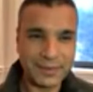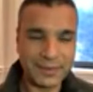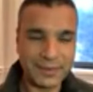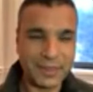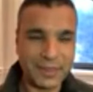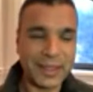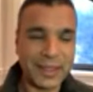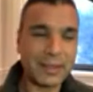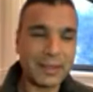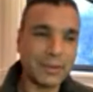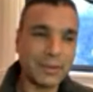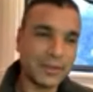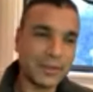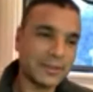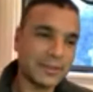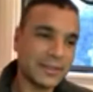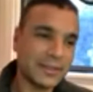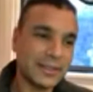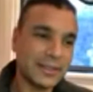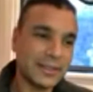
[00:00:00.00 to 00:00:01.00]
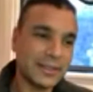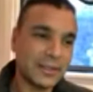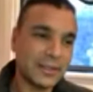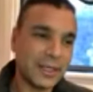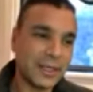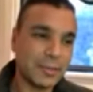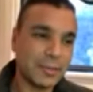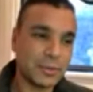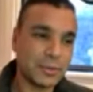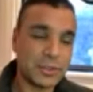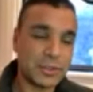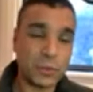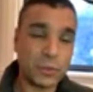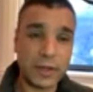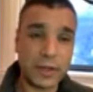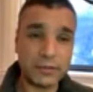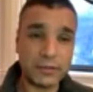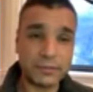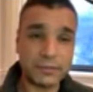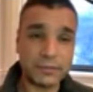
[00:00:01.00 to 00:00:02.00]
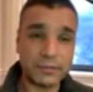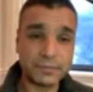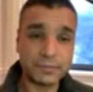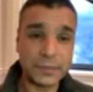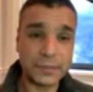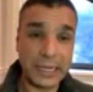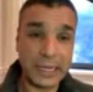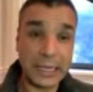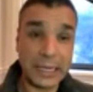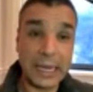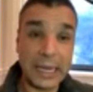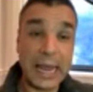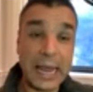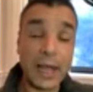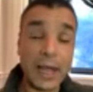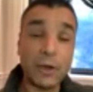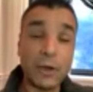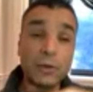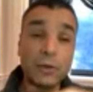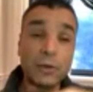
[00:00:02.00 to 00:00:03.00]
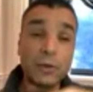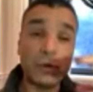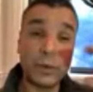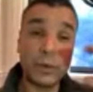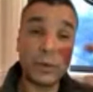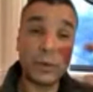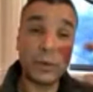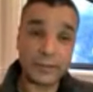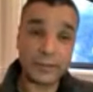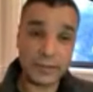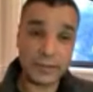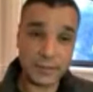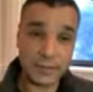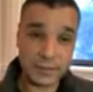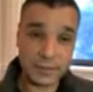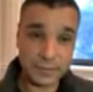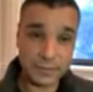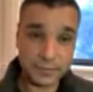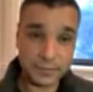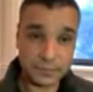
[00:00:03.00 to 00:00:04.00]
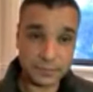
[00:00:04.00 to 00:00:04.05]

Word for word: And think about Hebrews 12, cloud of witnesses.